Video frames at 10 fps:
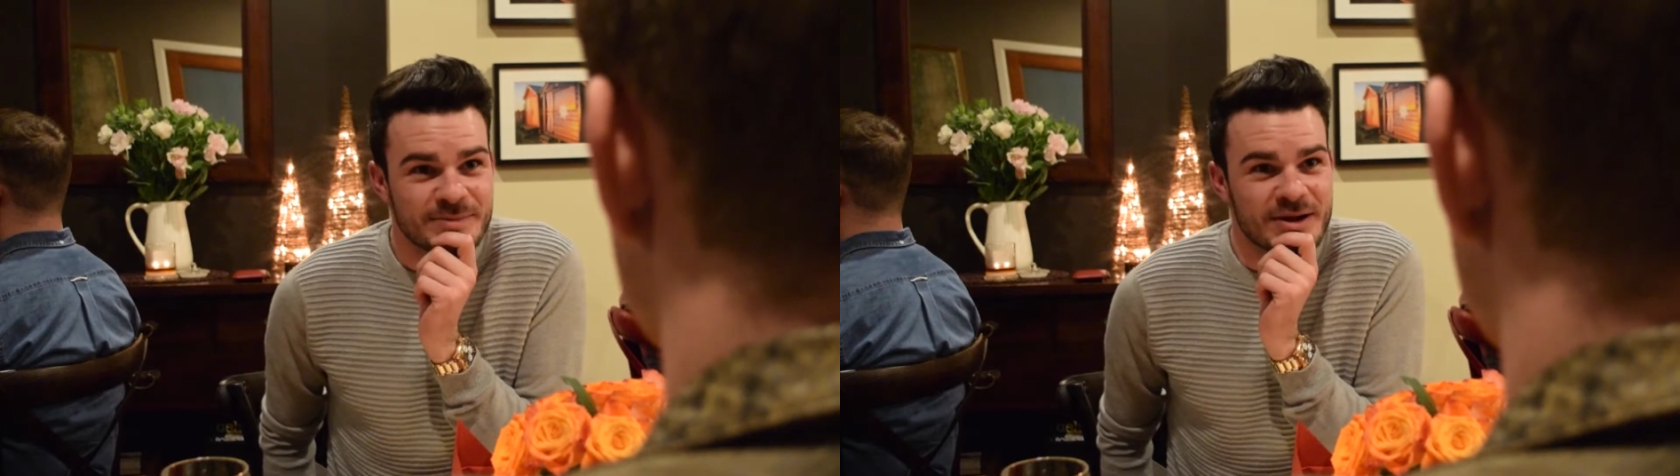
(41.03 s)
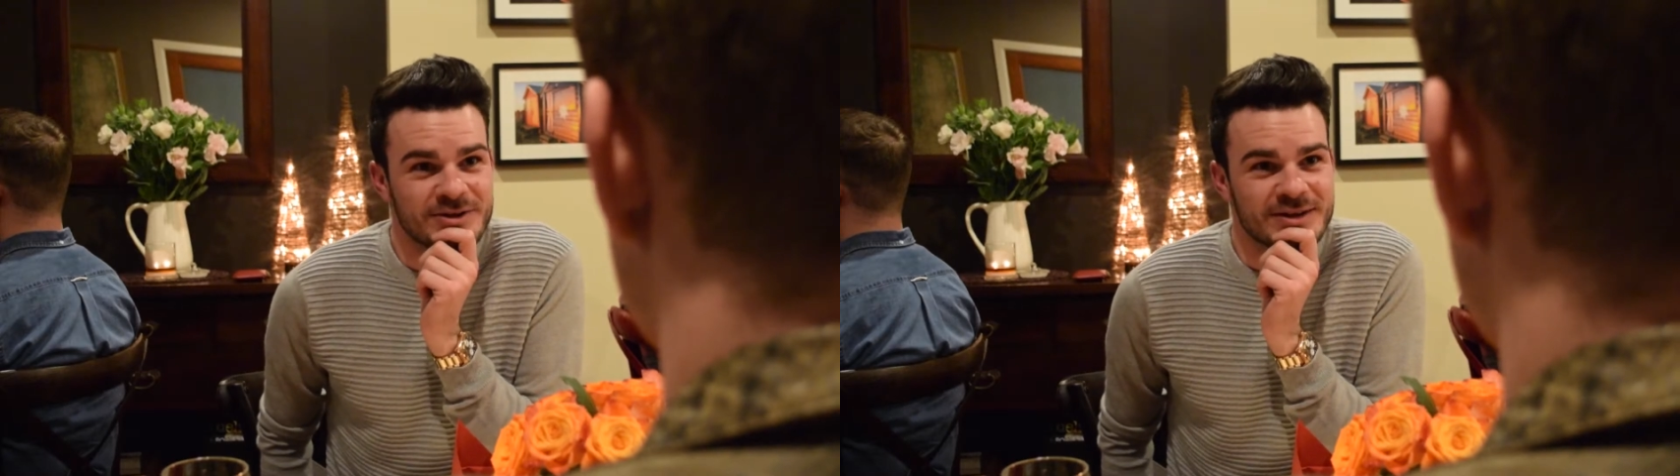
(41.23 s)

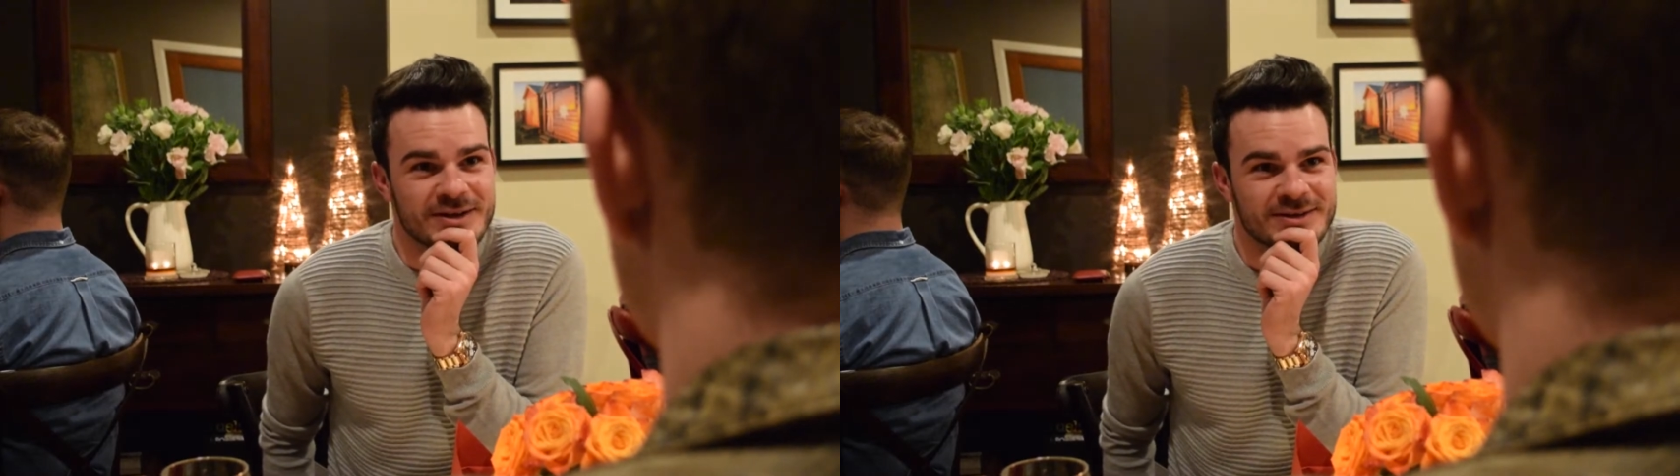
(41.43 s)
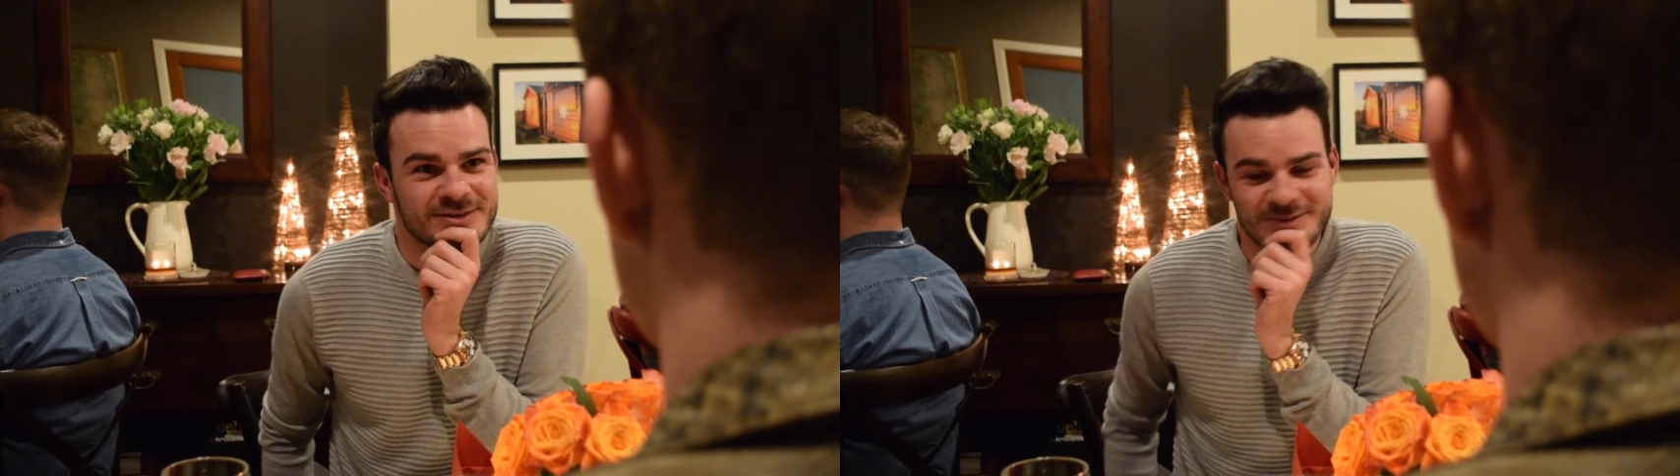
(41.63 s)
married
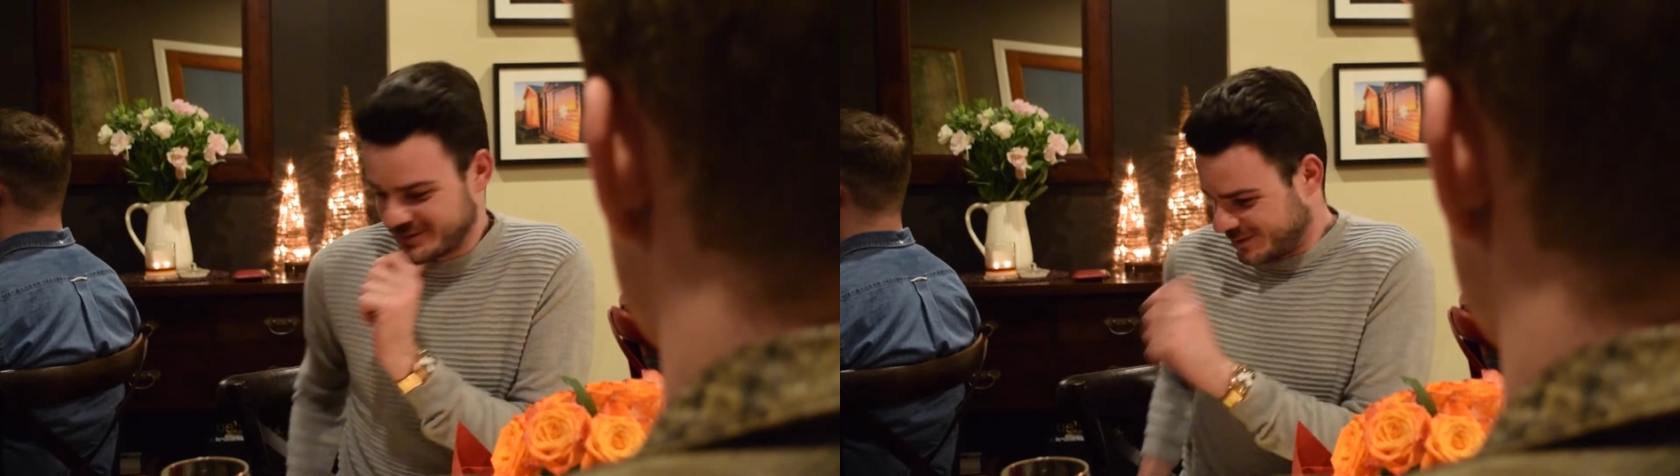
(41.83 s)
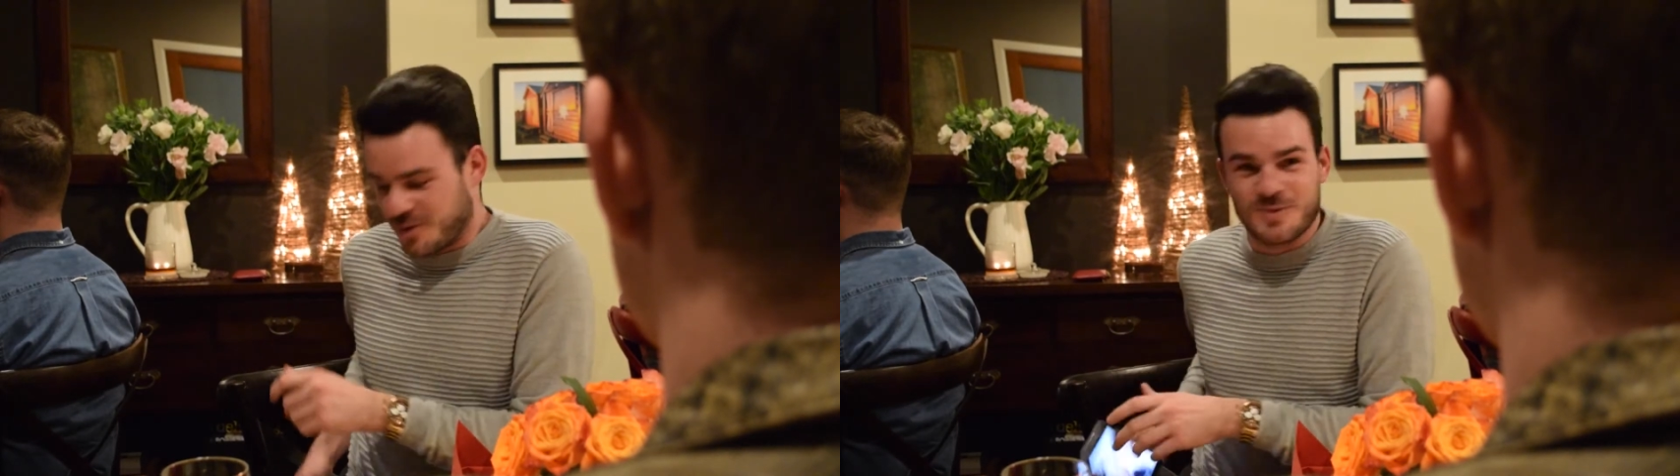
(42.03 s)
there.
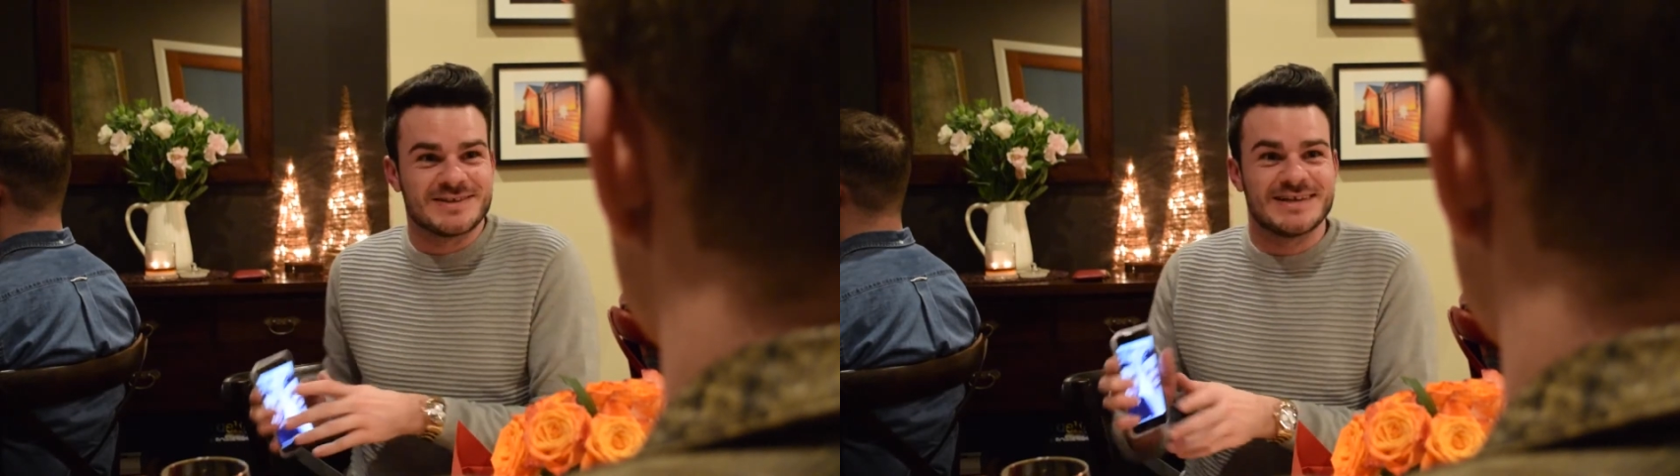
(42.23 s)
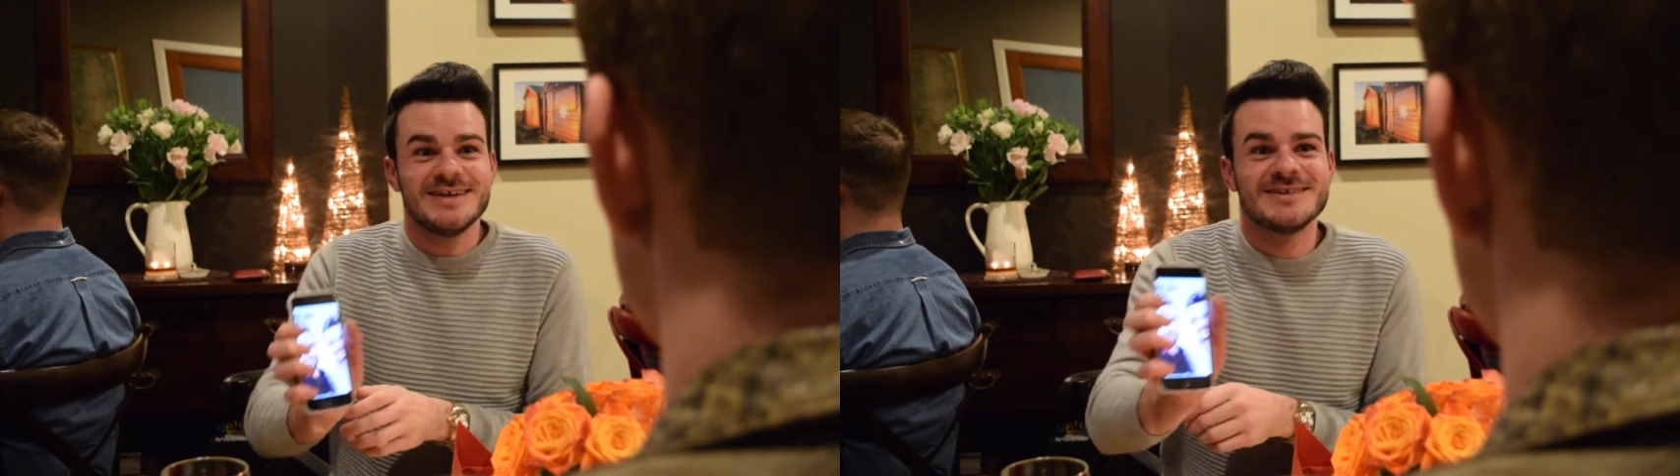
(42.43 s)

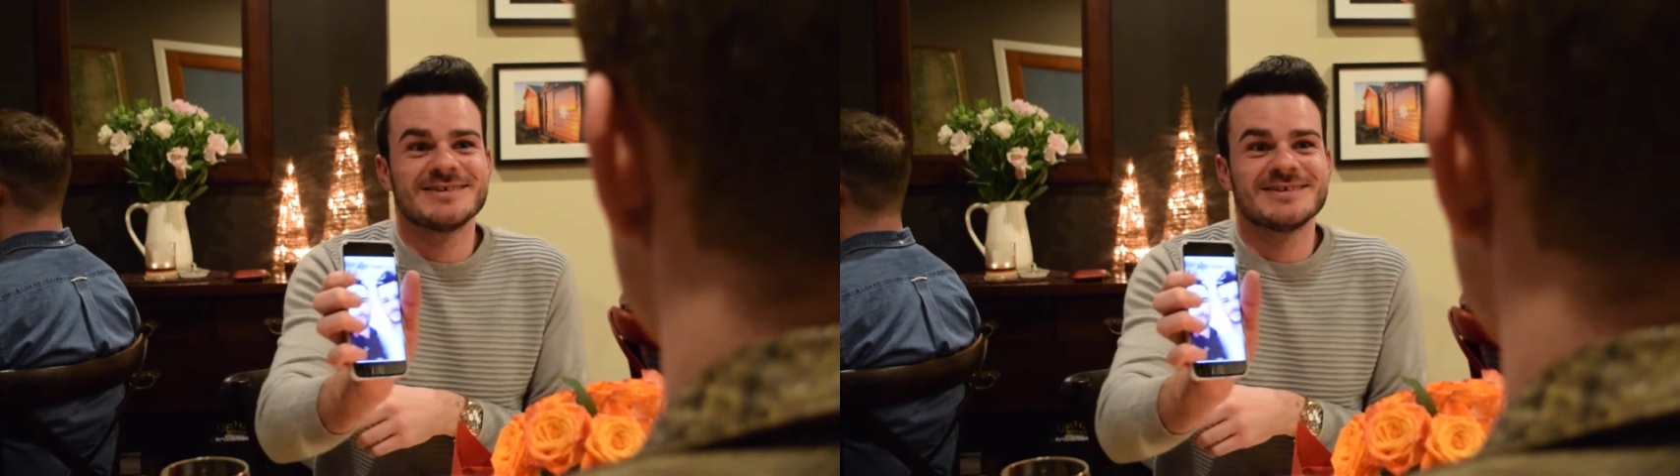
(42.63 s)
Honestly?